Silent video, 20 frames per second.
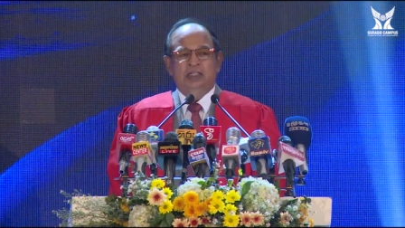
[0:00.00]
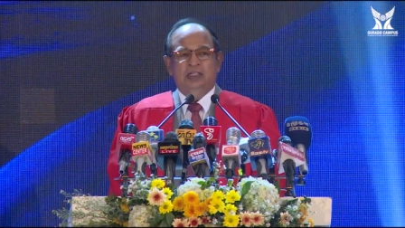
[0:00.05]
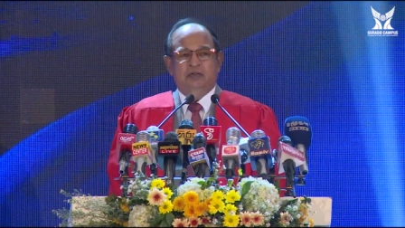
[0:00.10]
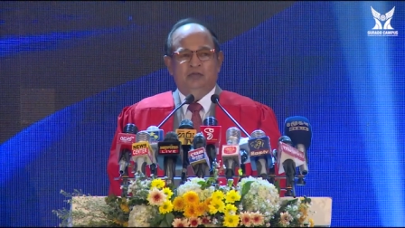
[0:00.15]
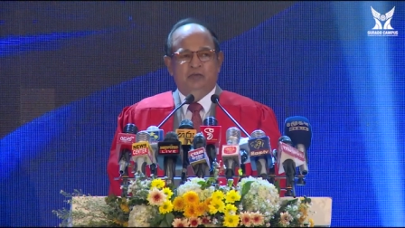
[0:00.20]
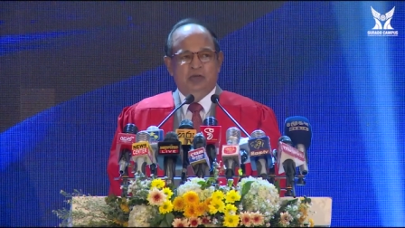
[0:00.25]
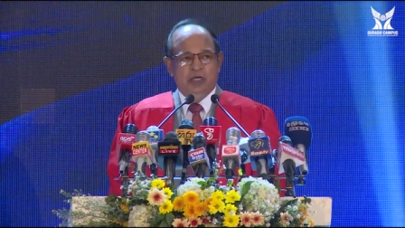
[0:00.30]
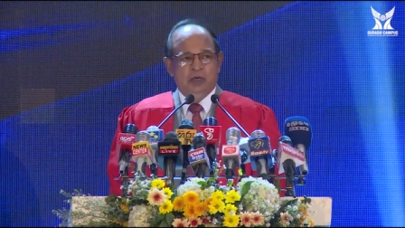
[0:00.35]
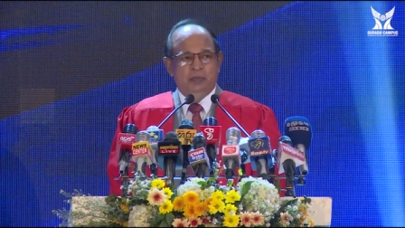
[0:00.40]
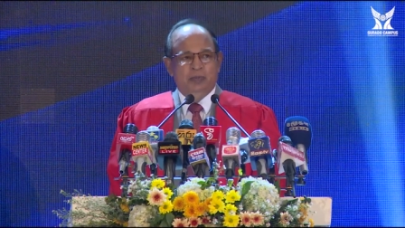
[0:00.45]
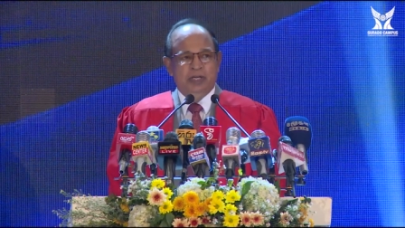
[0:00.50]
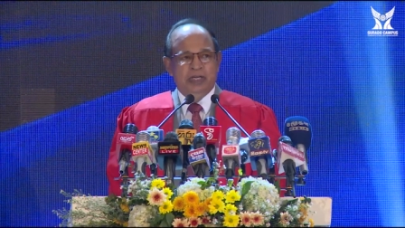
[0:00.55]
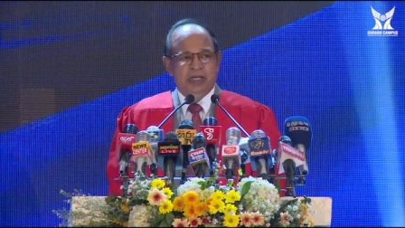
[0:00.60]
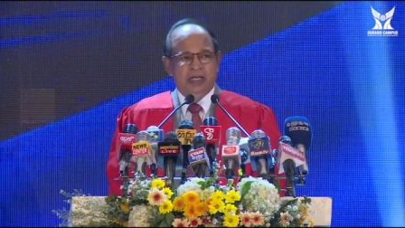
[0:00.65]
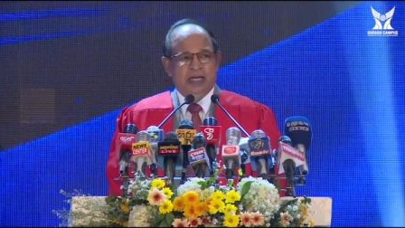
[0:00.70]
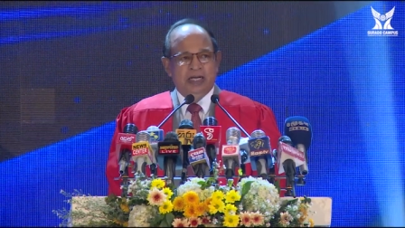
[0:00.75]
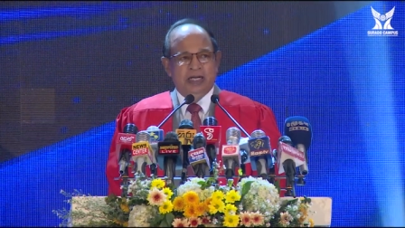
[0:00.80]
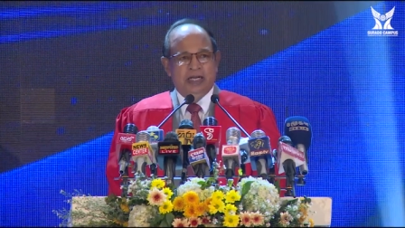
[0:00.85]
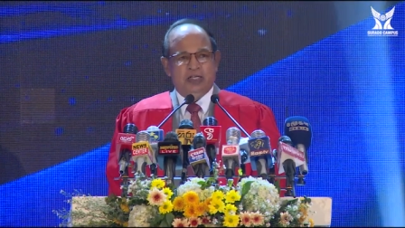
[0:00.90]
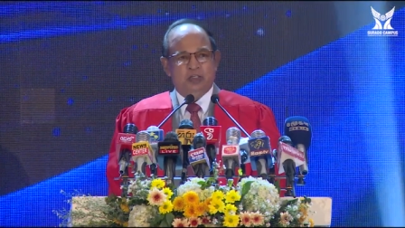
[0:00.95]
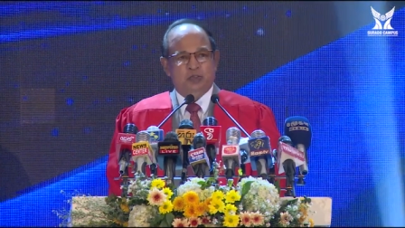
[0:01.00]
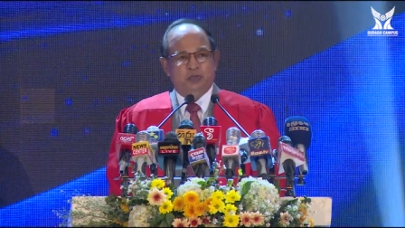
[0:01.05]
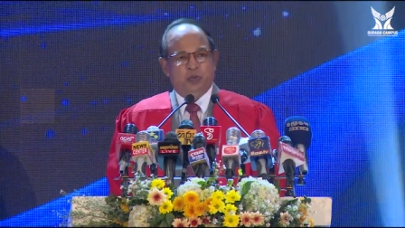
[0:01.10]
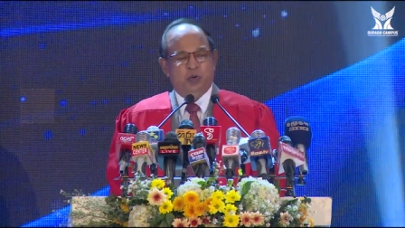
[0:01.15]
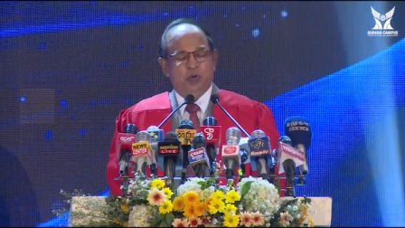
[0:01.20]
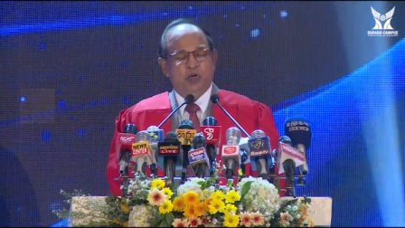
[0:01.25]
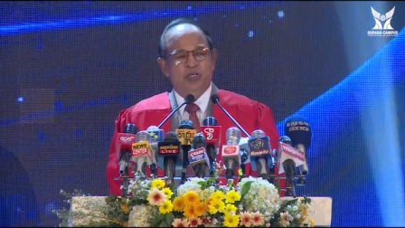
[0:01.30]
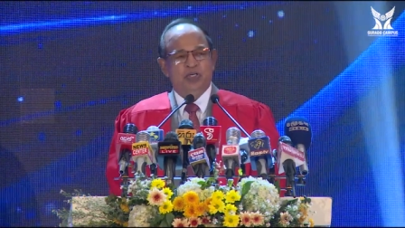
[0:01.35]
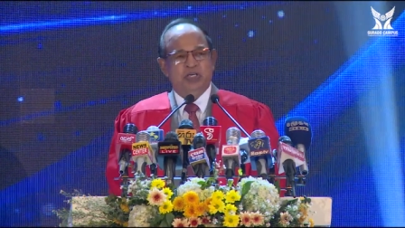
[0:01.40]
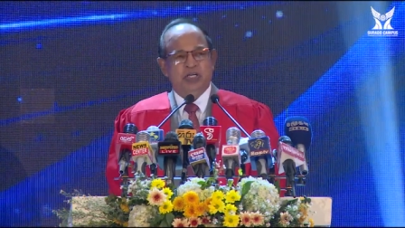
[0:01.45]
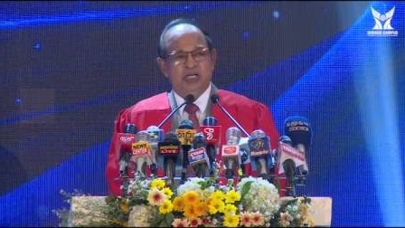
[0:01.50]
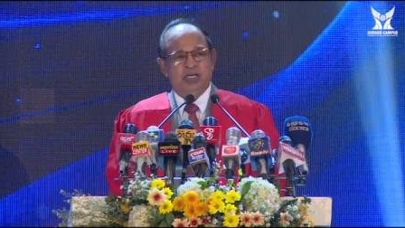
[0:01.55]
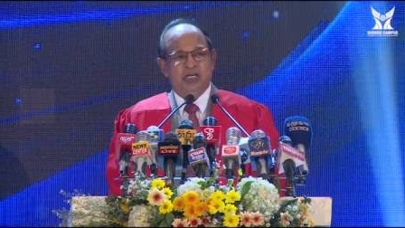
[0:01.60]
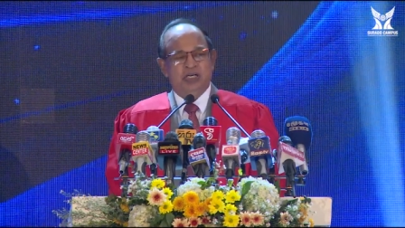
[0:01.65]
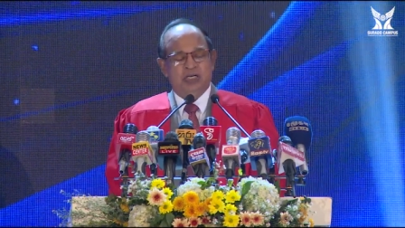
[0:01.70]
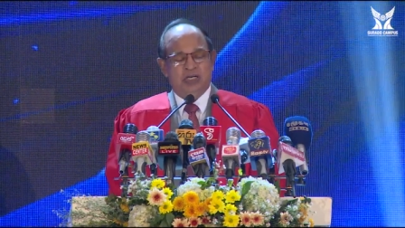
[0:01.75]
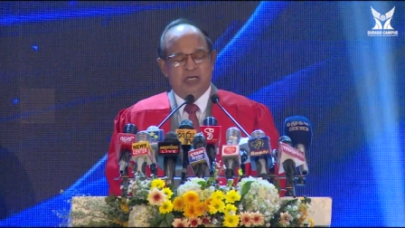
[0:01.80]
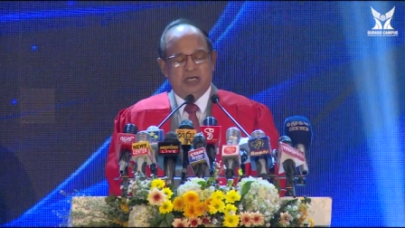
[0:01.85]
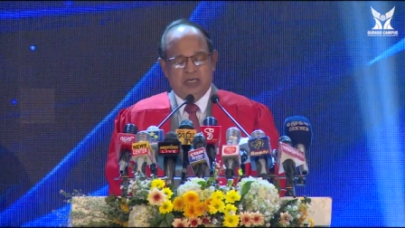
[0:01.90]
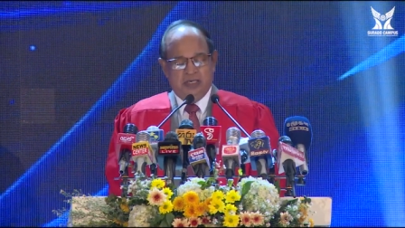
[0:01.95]
will be an exposure
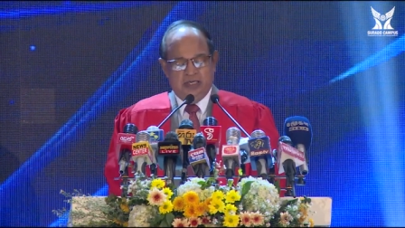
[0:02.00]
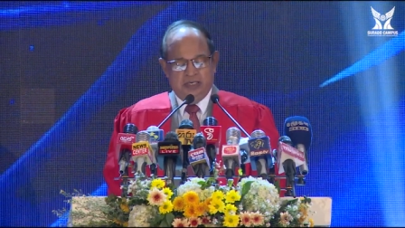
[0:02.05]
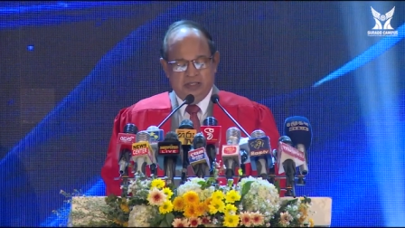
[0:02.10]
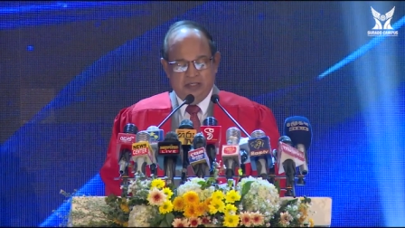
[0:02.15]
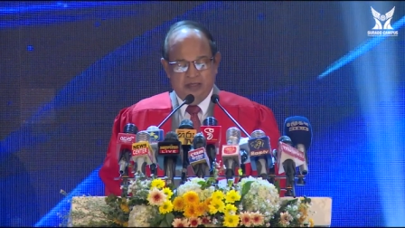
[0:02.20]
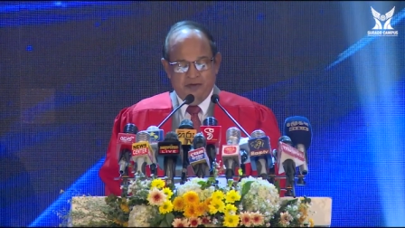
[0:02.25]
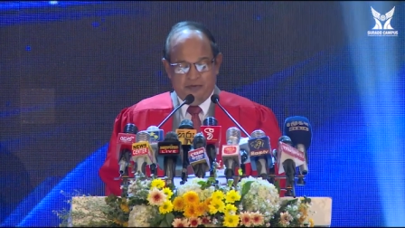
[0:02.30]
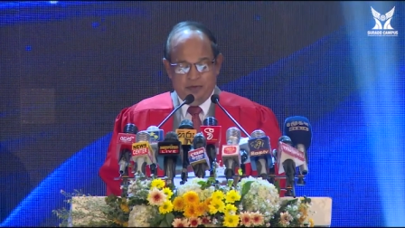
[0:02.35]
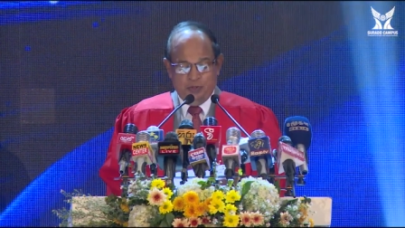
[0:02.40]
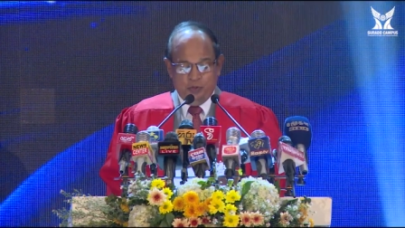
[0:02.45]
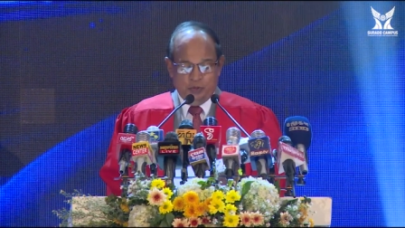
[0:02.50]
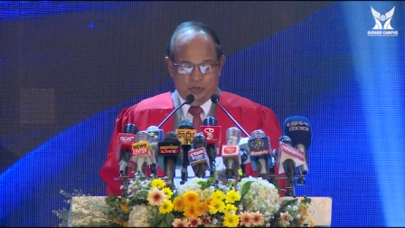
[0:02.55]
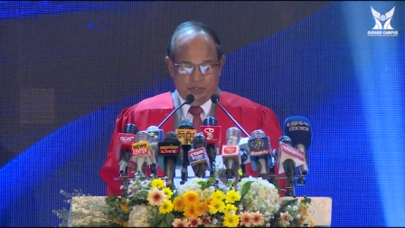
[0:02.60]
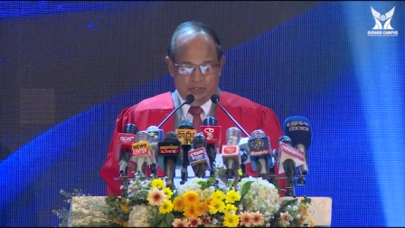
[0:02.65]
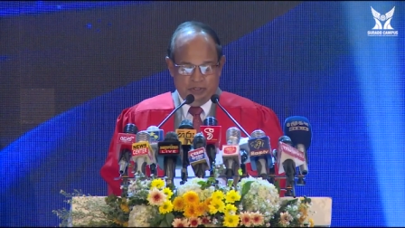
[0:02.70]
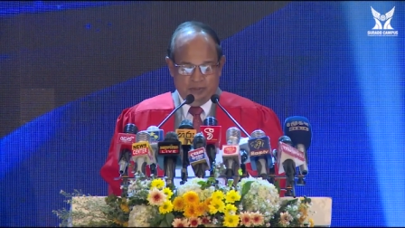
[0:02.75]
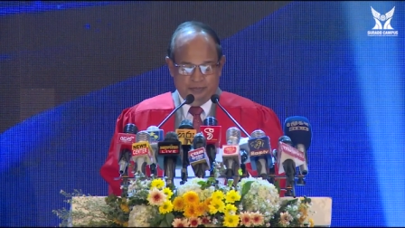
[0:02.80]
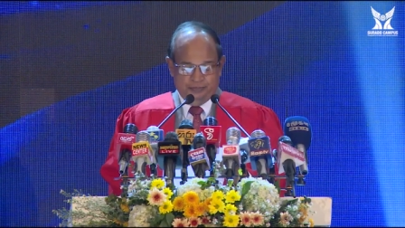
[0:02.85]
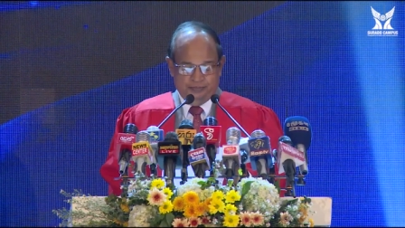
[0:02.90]
in the future.